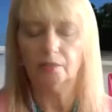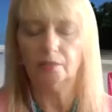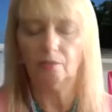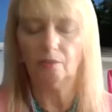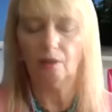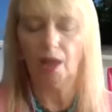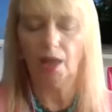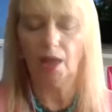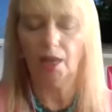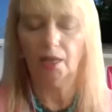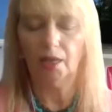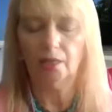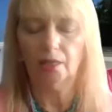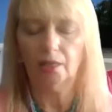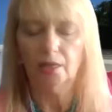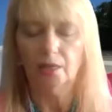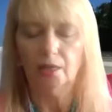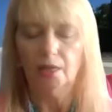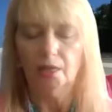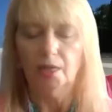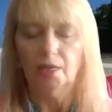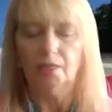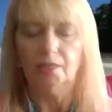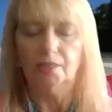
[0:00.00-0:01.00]
Okay.
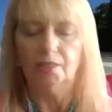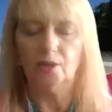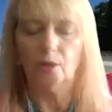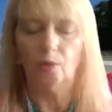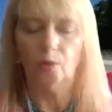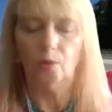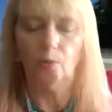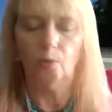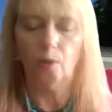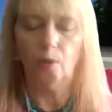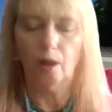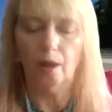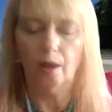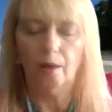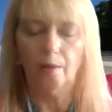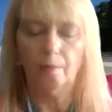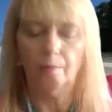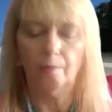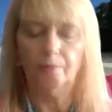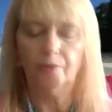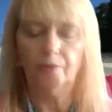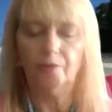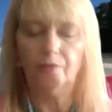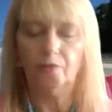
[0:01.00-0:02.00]
So
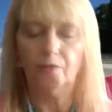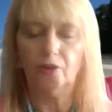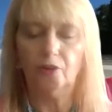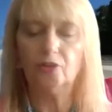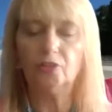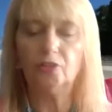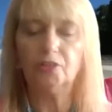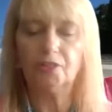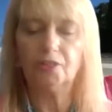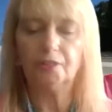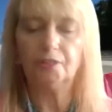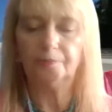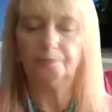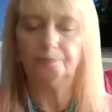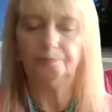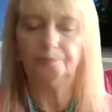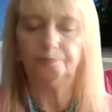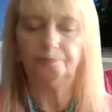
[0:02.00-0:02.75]
the first,